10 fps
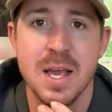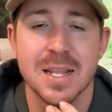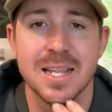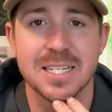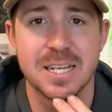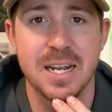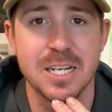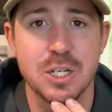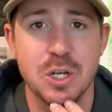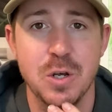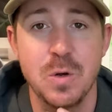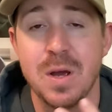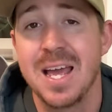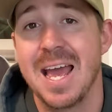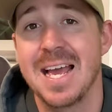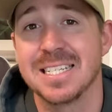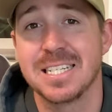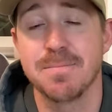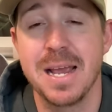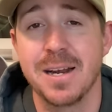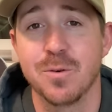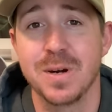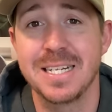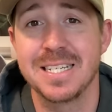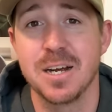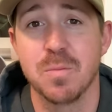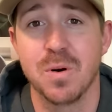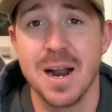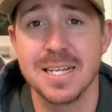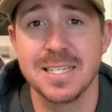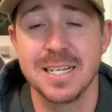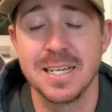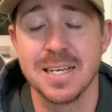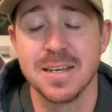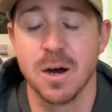Let's get into estimator retail pricing.